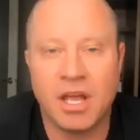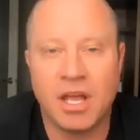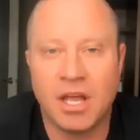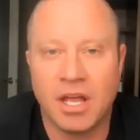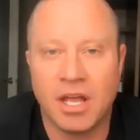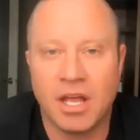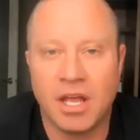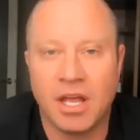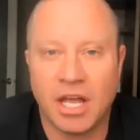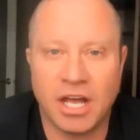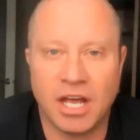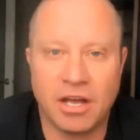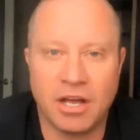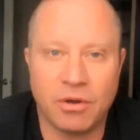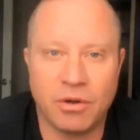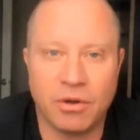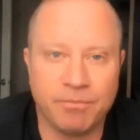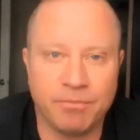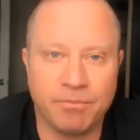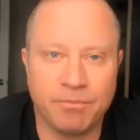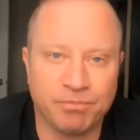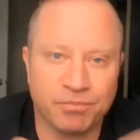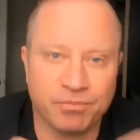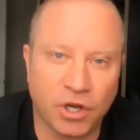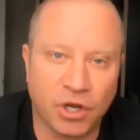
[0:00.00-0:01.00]

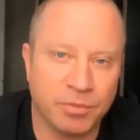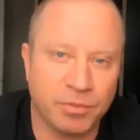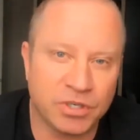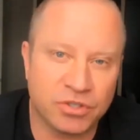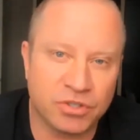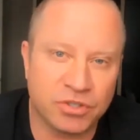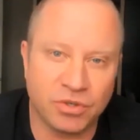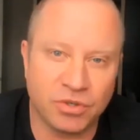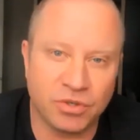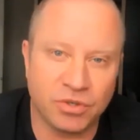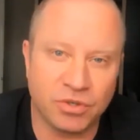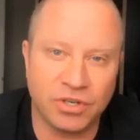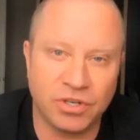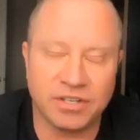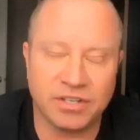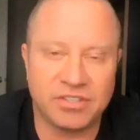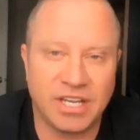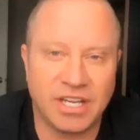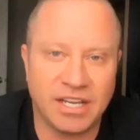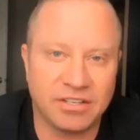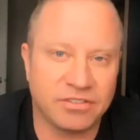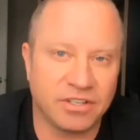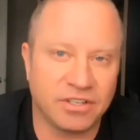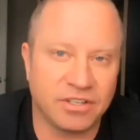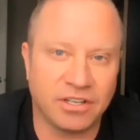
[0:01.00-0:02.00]
um, coming soon.ca
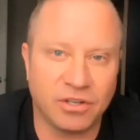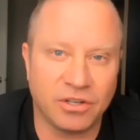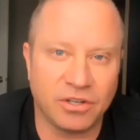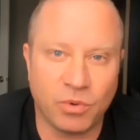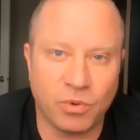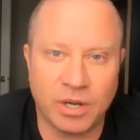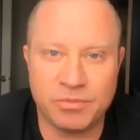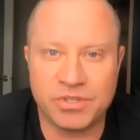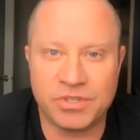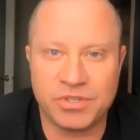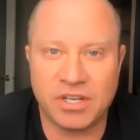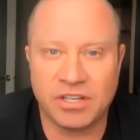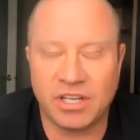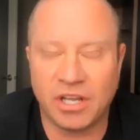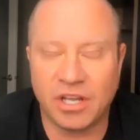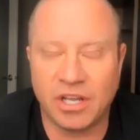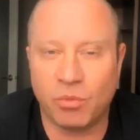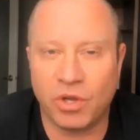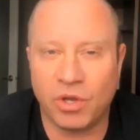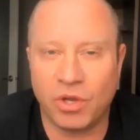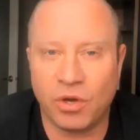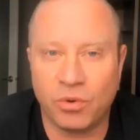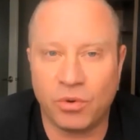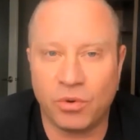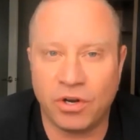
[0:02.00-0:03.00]
is another website that
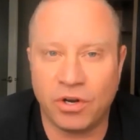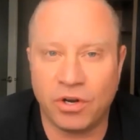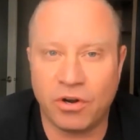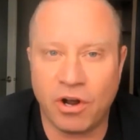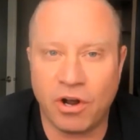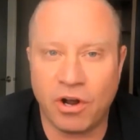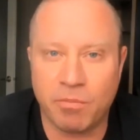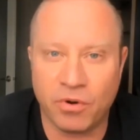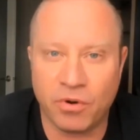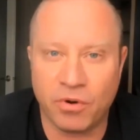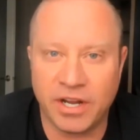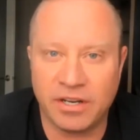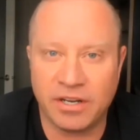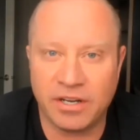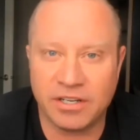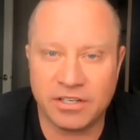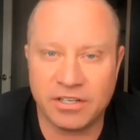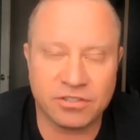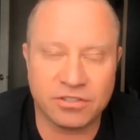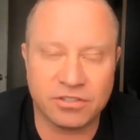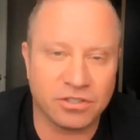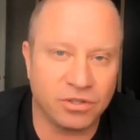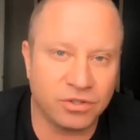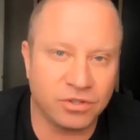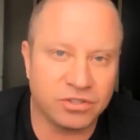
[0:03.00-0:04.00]
we own and operate
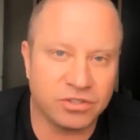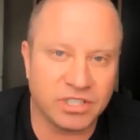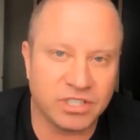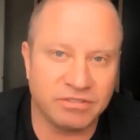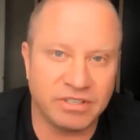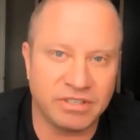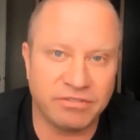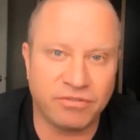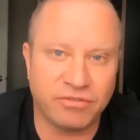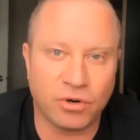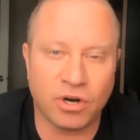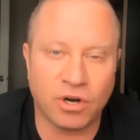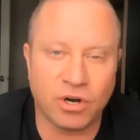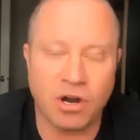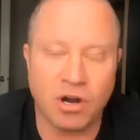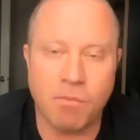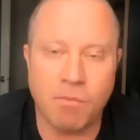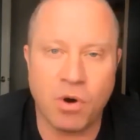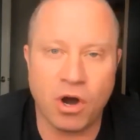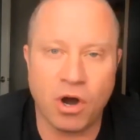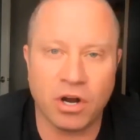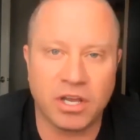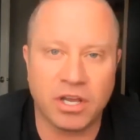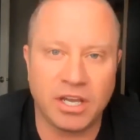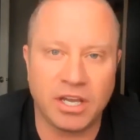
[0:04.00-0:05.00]
exclusively for our
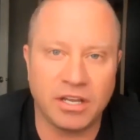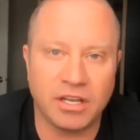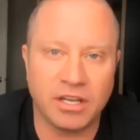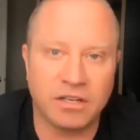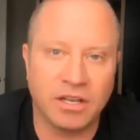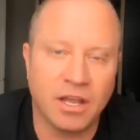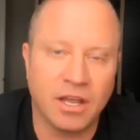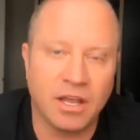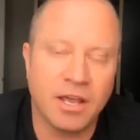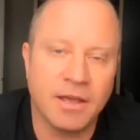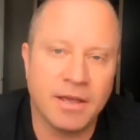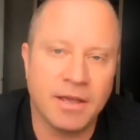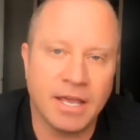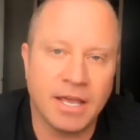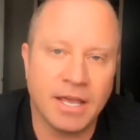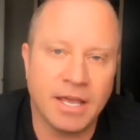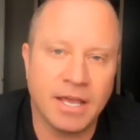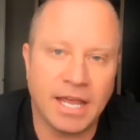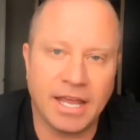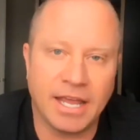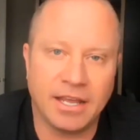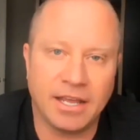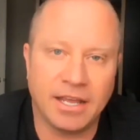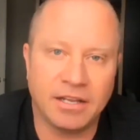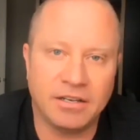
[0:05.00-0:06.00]
market
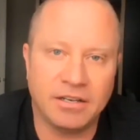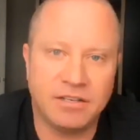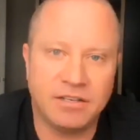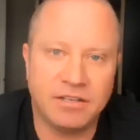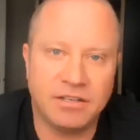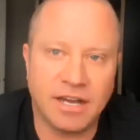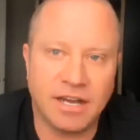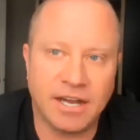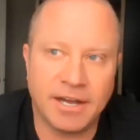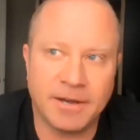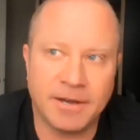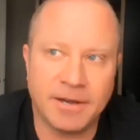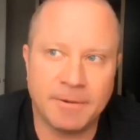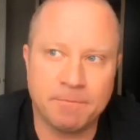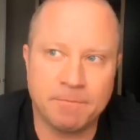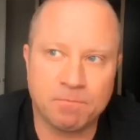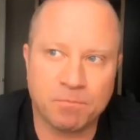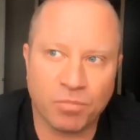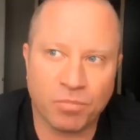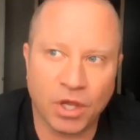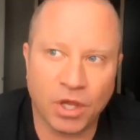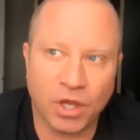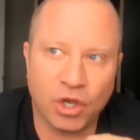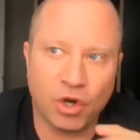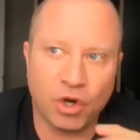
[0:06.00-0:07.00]
and um,
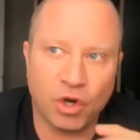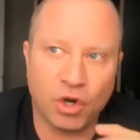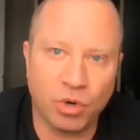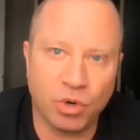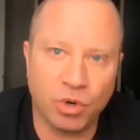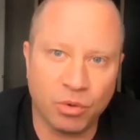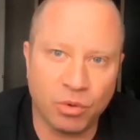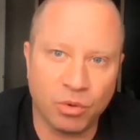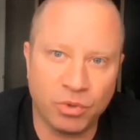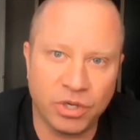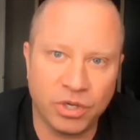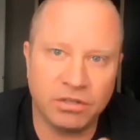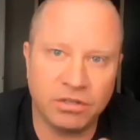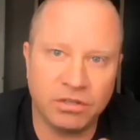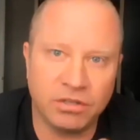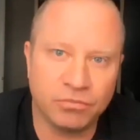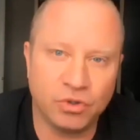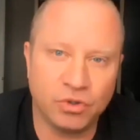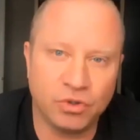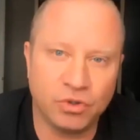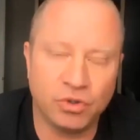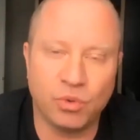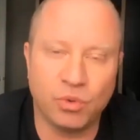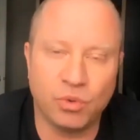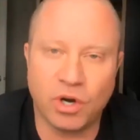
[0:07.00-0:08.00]
you know where we
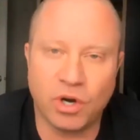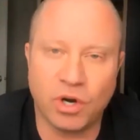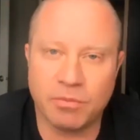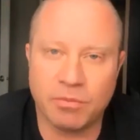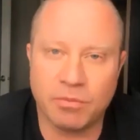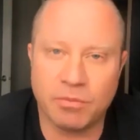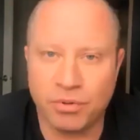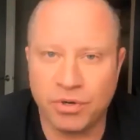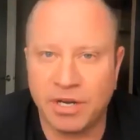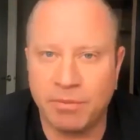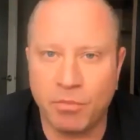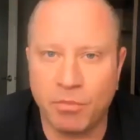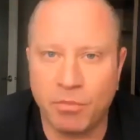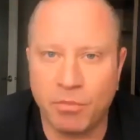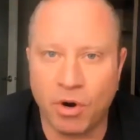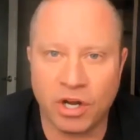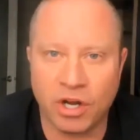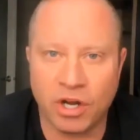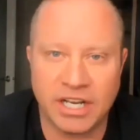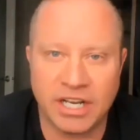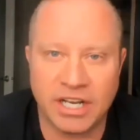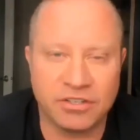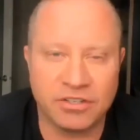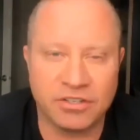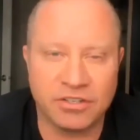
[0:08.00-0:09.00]
do our
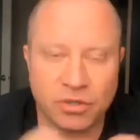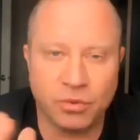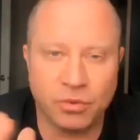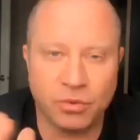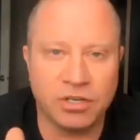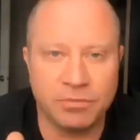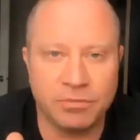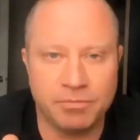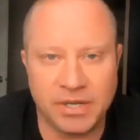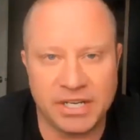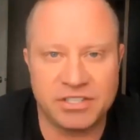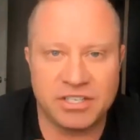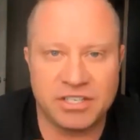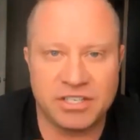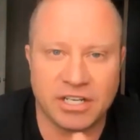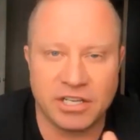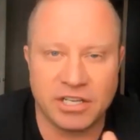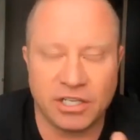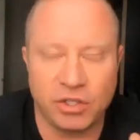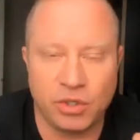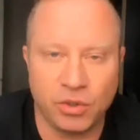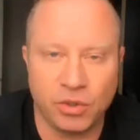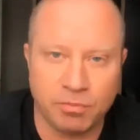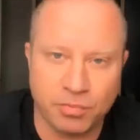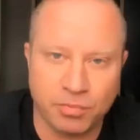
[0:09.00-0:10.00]
pre-marketing so we're basically
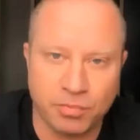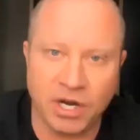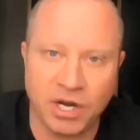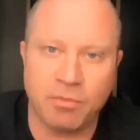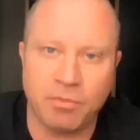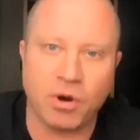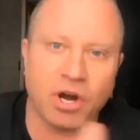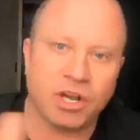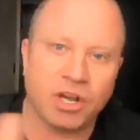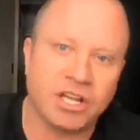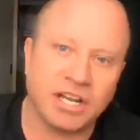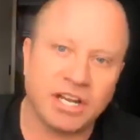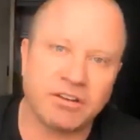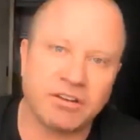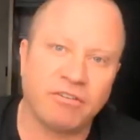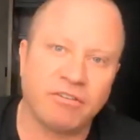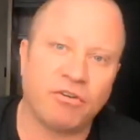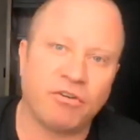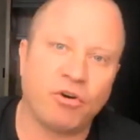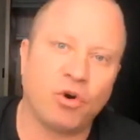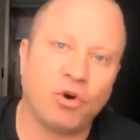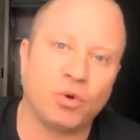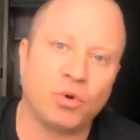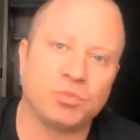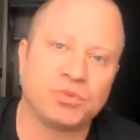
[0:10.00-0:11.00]
doing pre-marketing of
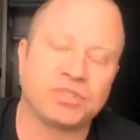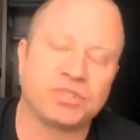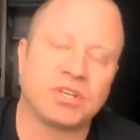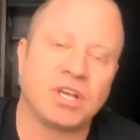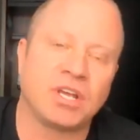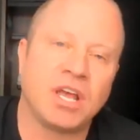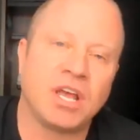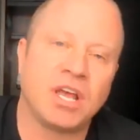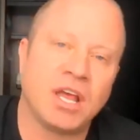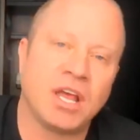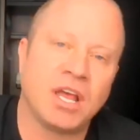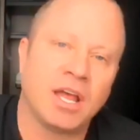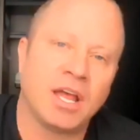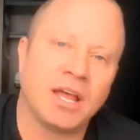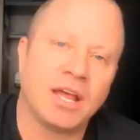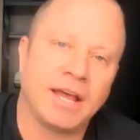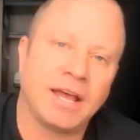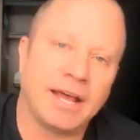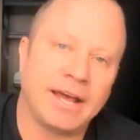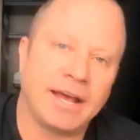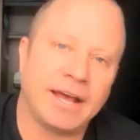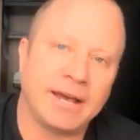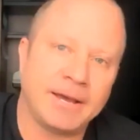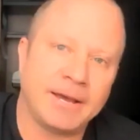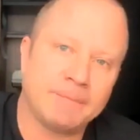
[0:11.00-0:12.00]
homes
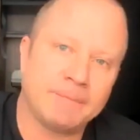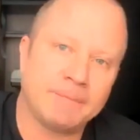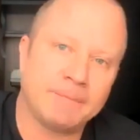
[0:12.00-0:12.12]
um,